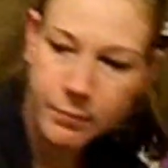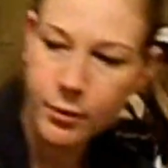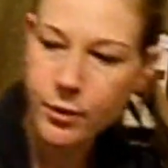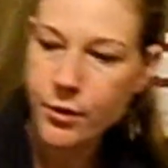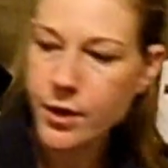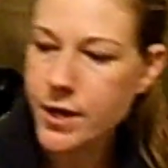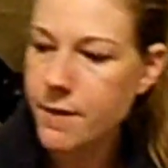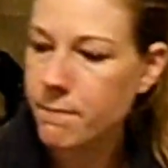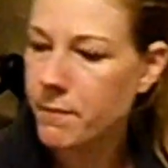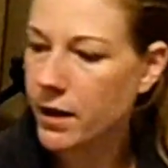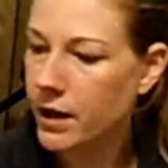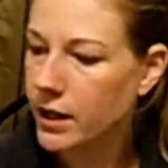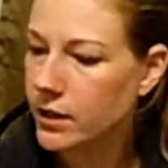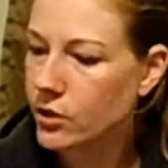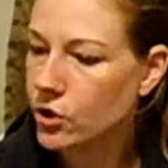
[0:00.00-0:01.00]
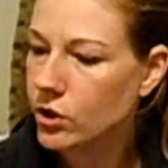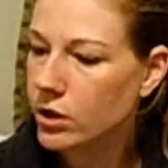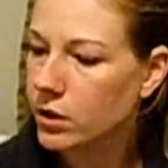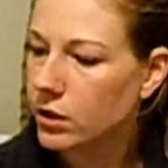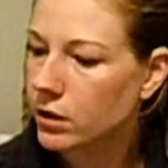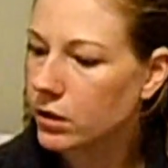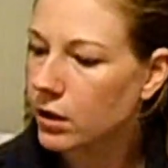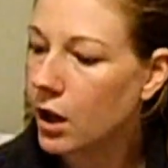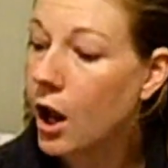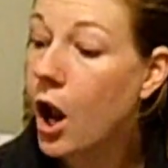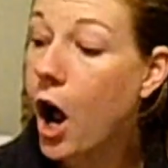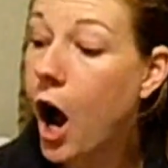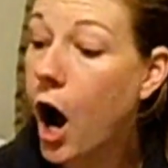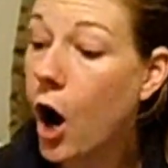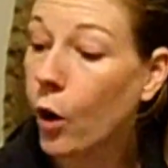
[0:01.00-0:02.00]
pretty much,
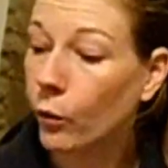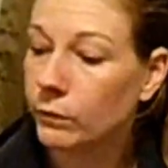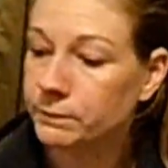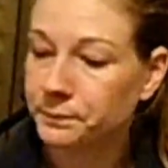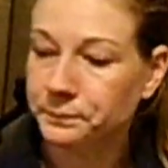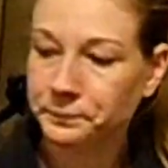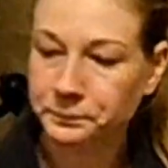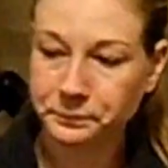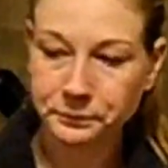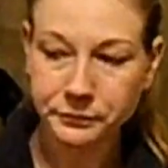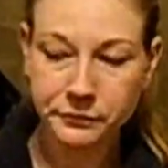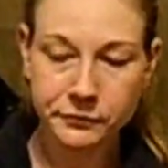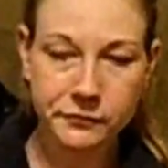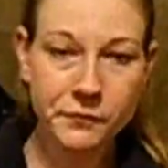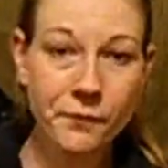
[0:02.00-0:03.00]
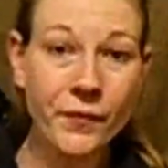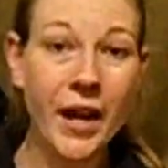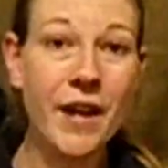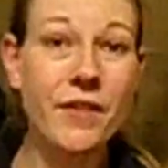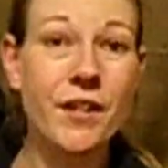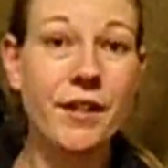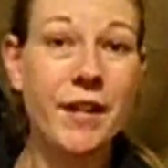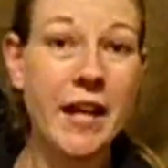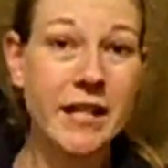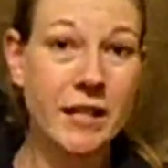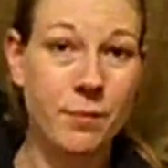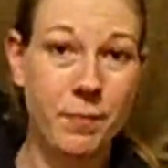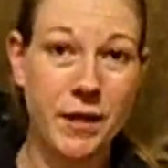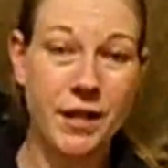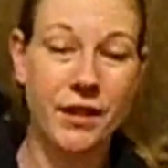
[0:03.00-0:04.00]
oh, and the
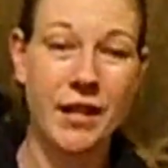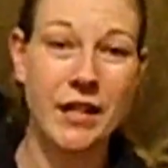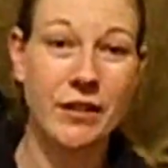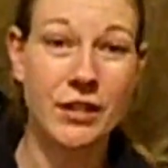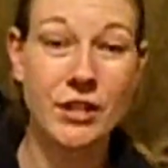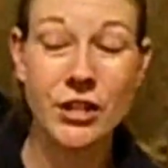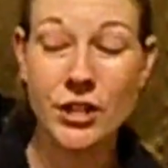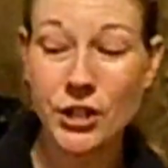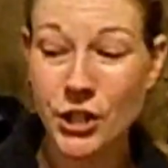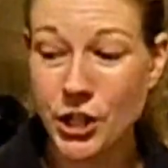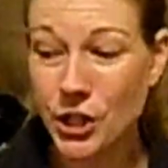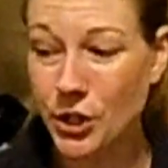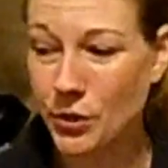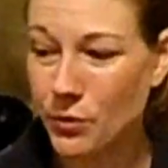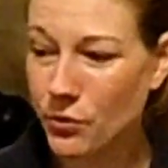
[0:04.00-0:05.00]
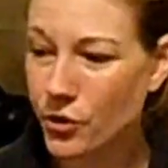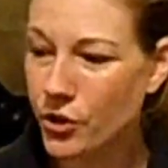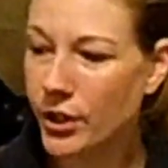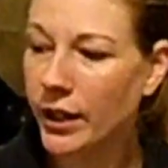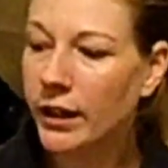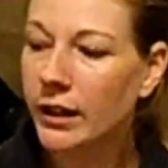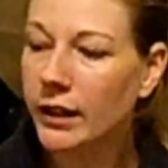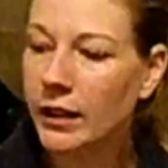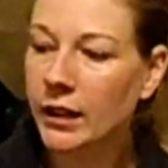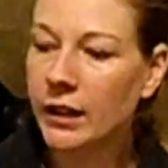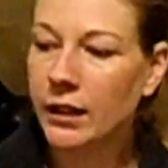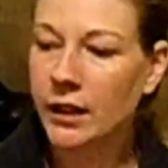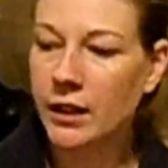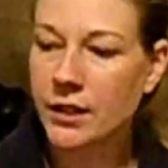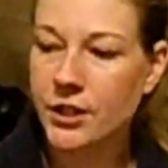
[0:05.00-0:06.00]
next big thing, this is huge.
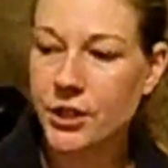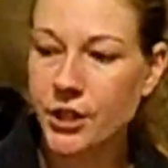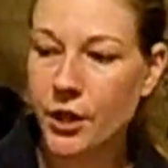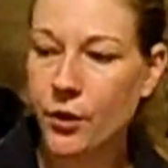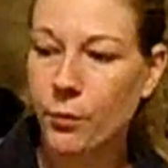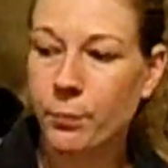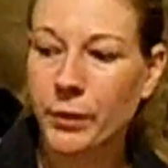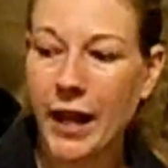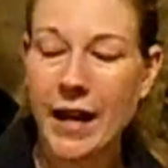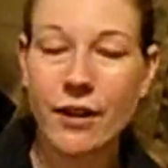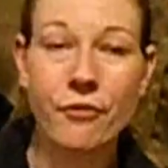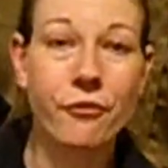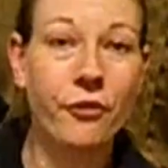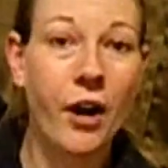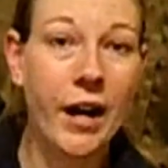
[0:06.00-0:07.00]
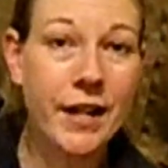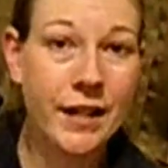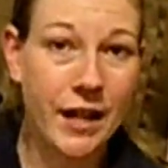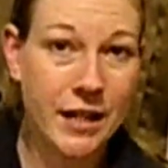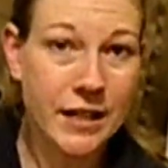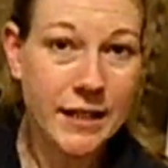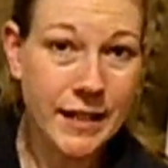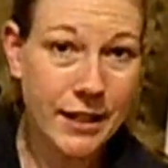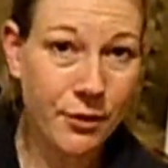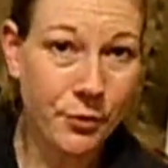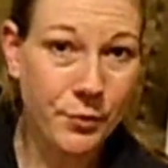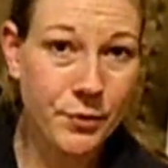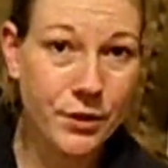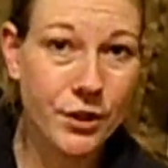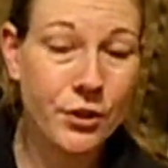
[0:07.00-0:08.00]
So Black Friday
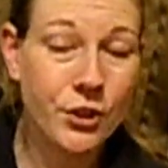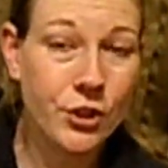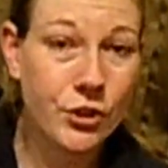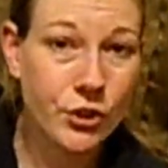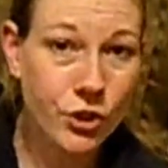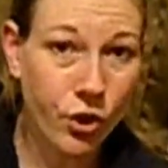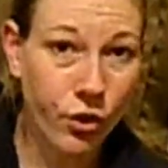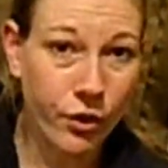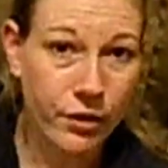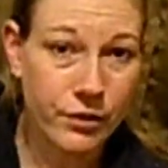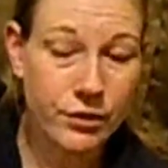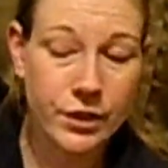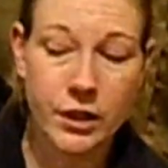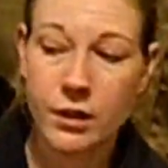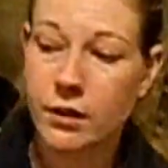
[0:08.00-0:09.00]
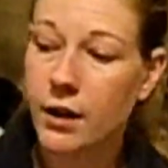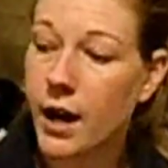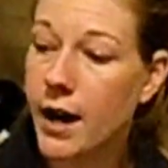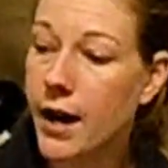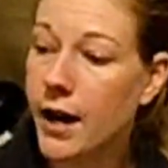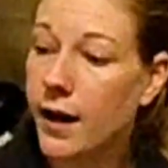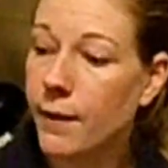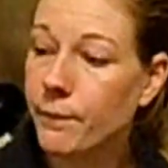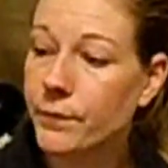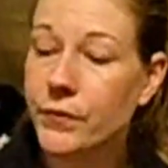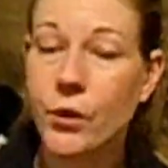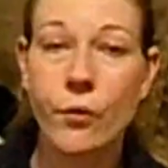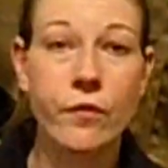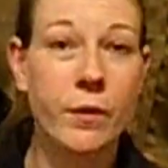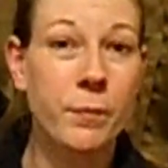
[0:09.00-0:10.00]
deals start
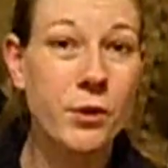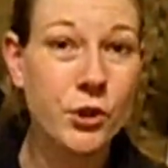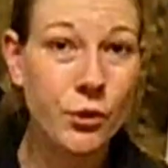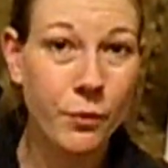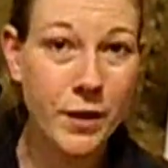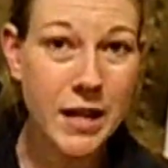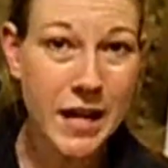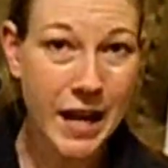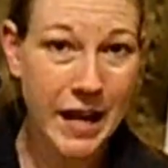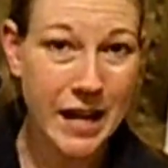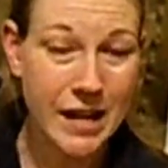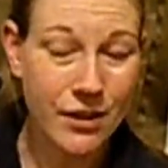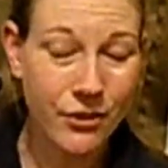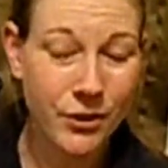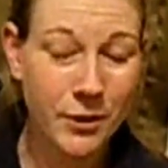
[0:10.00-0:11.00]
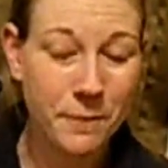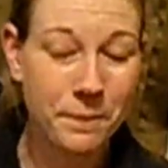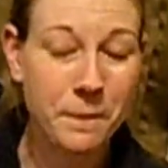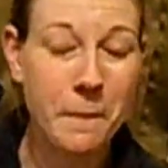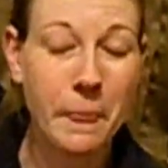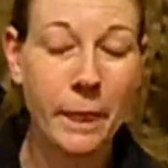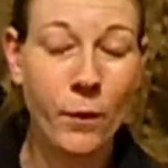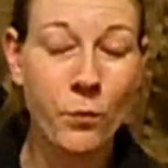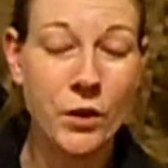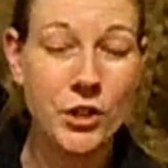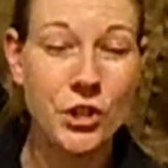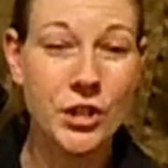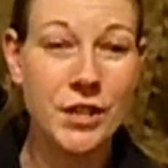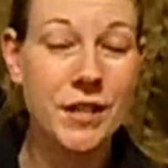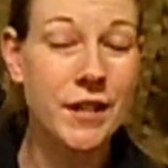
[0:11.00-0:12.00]
November 28th,
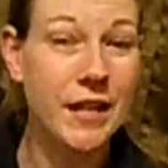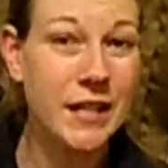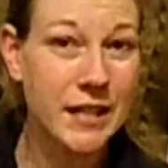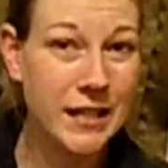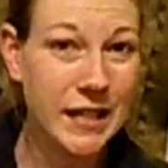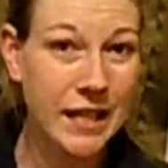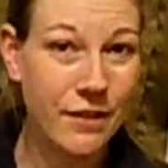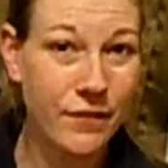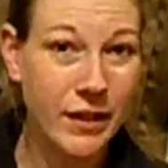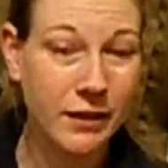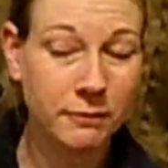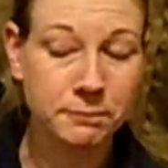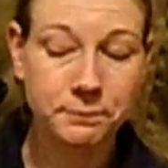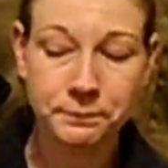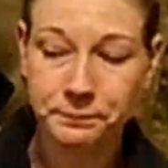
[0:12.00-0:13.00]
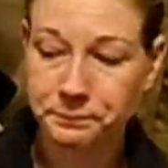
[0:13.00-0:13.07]
which is Thanksgiving,